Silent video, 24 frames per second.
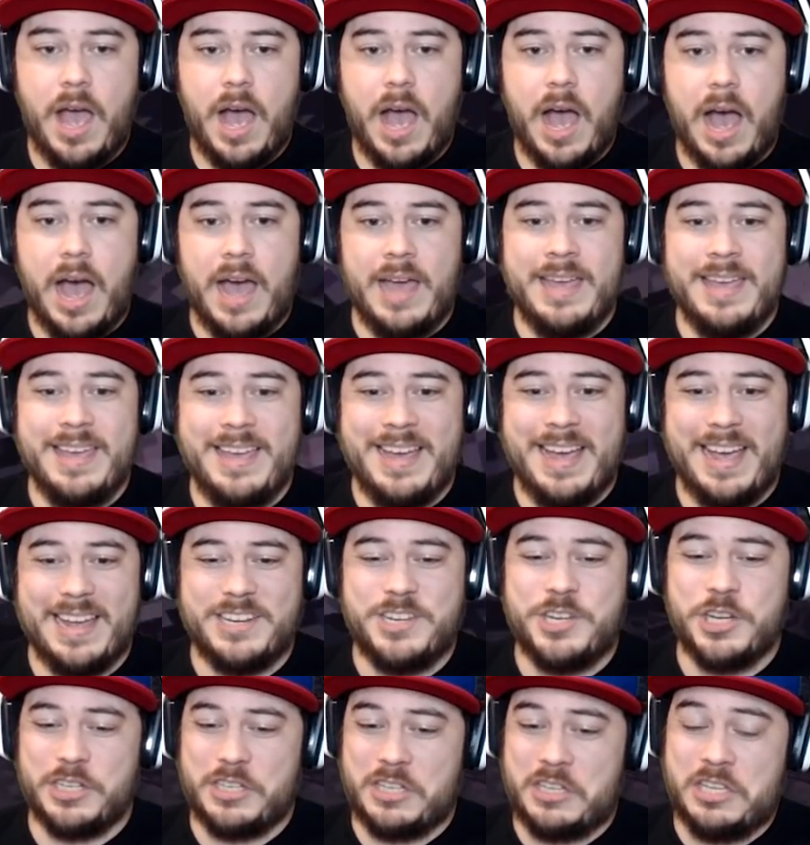I, I
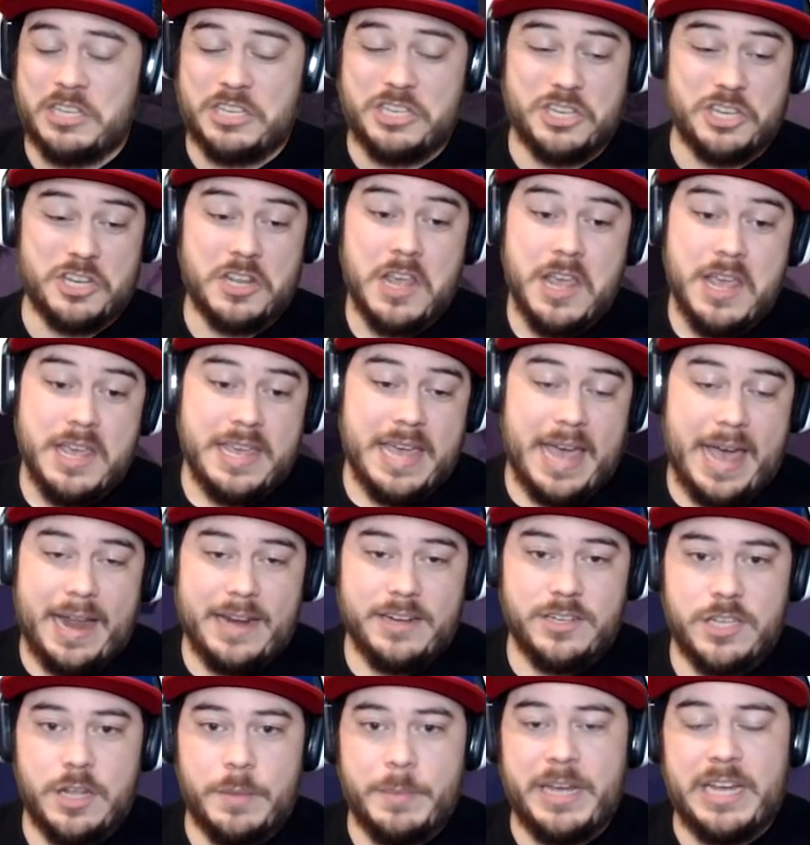just, just, yeah,
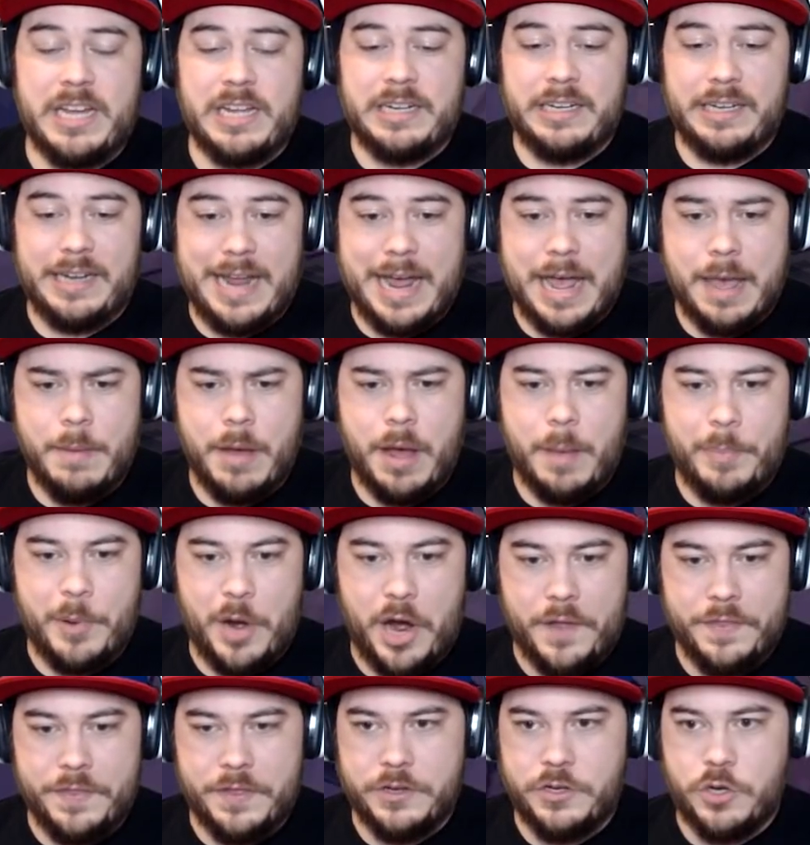just let me climb up
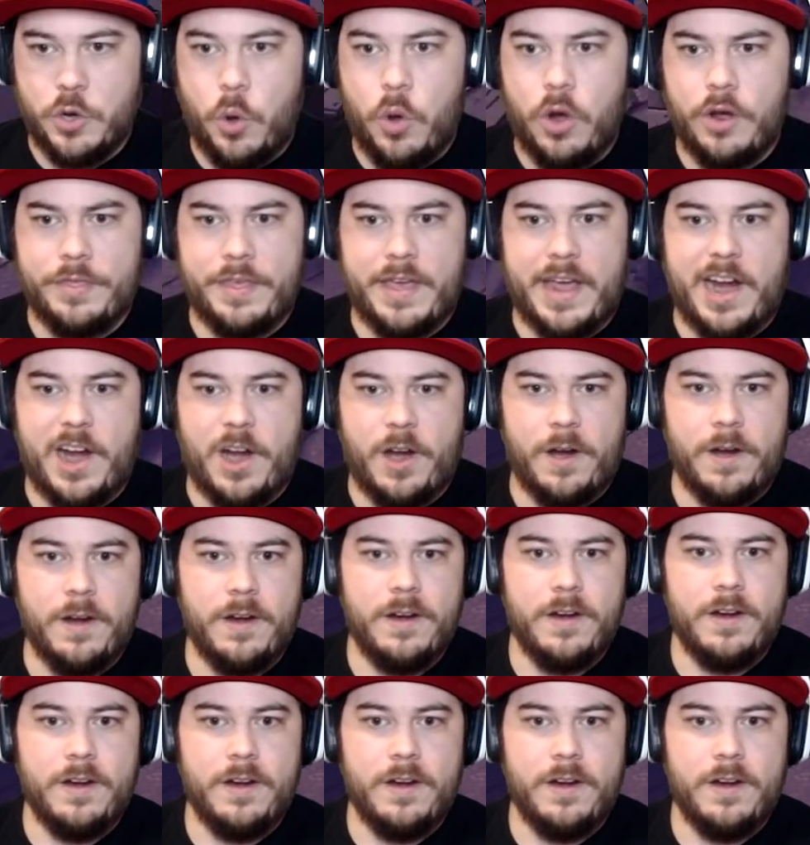on the door there.